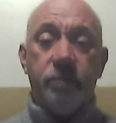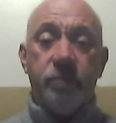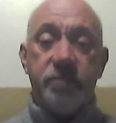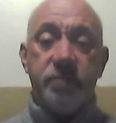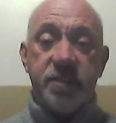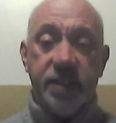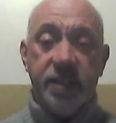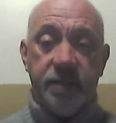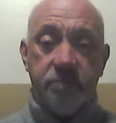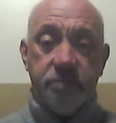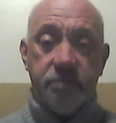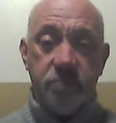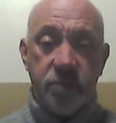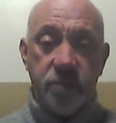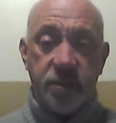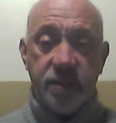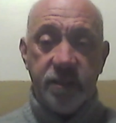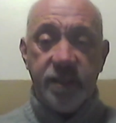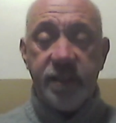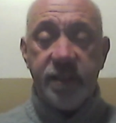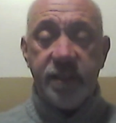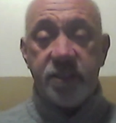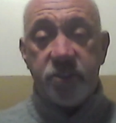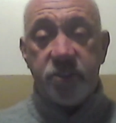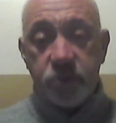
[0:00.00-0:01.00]
obviously
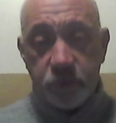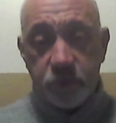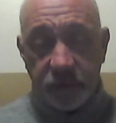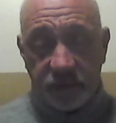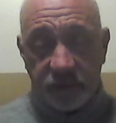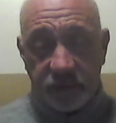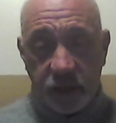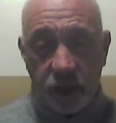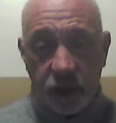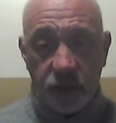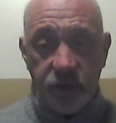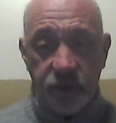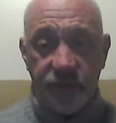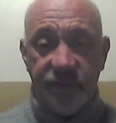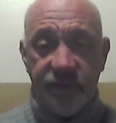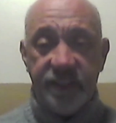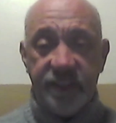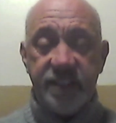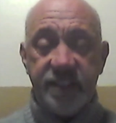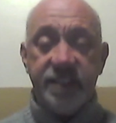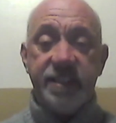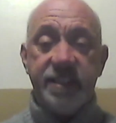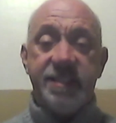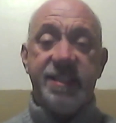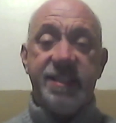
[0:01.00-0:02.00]
the issues with
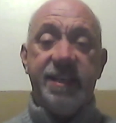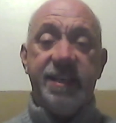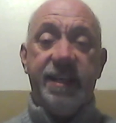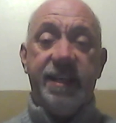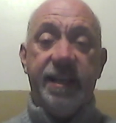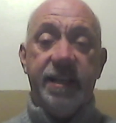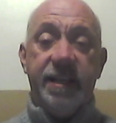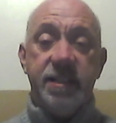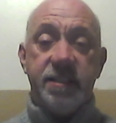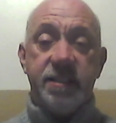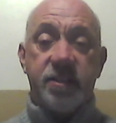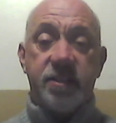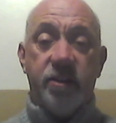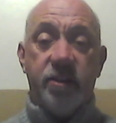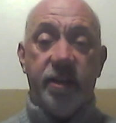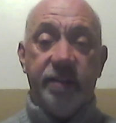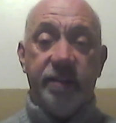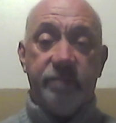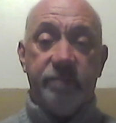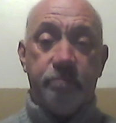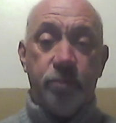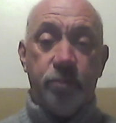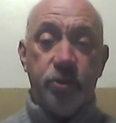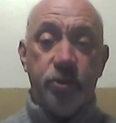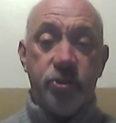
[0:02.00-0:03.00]
COVID and the tiers kind
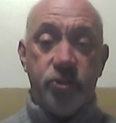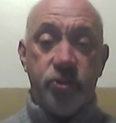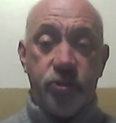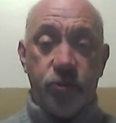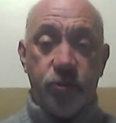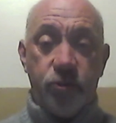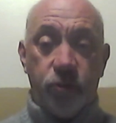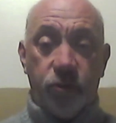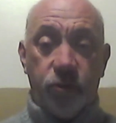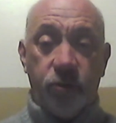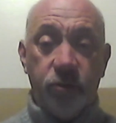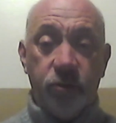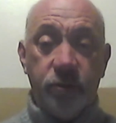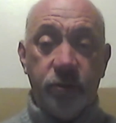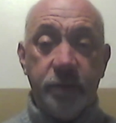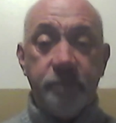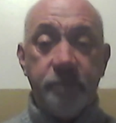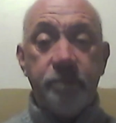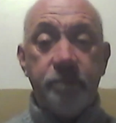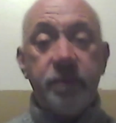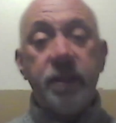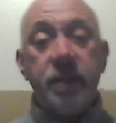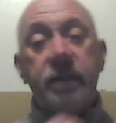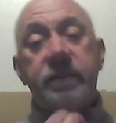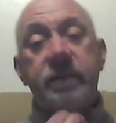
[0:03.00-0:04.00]
of pushed your
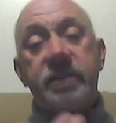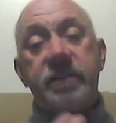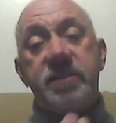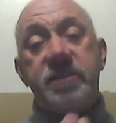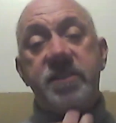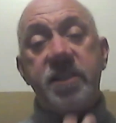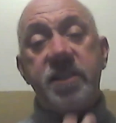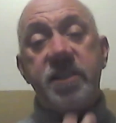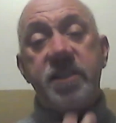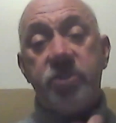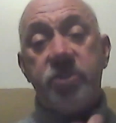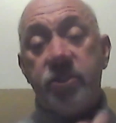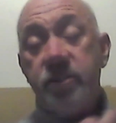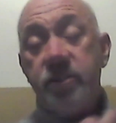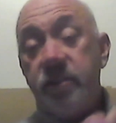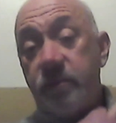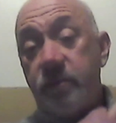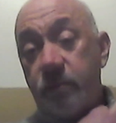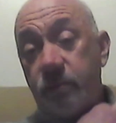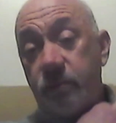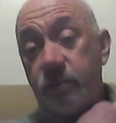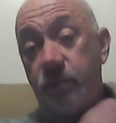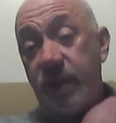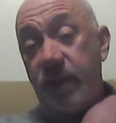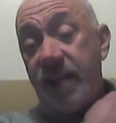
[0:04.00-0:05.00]

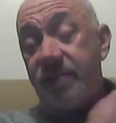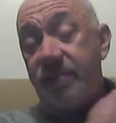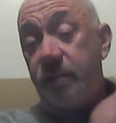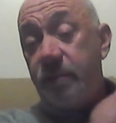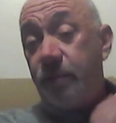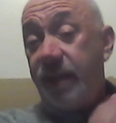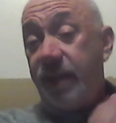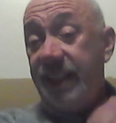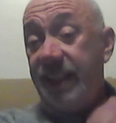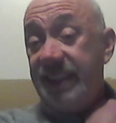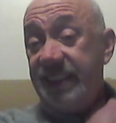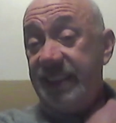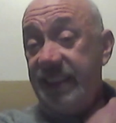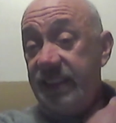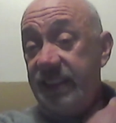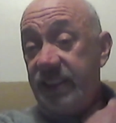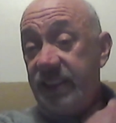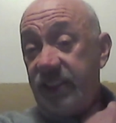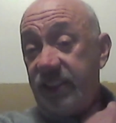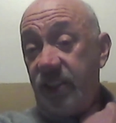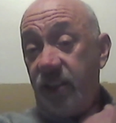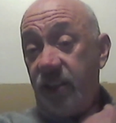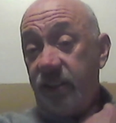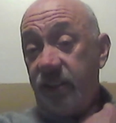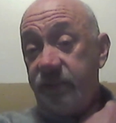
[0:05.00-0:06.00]
decision. We haven't played
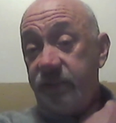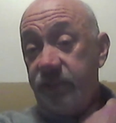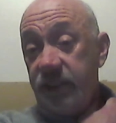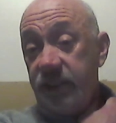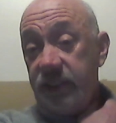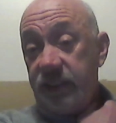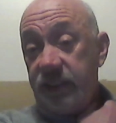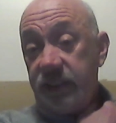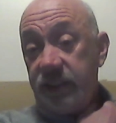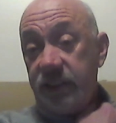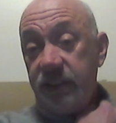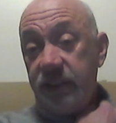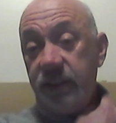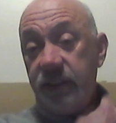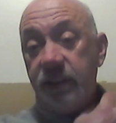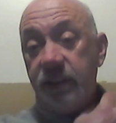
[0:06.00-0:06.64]
since Dartford.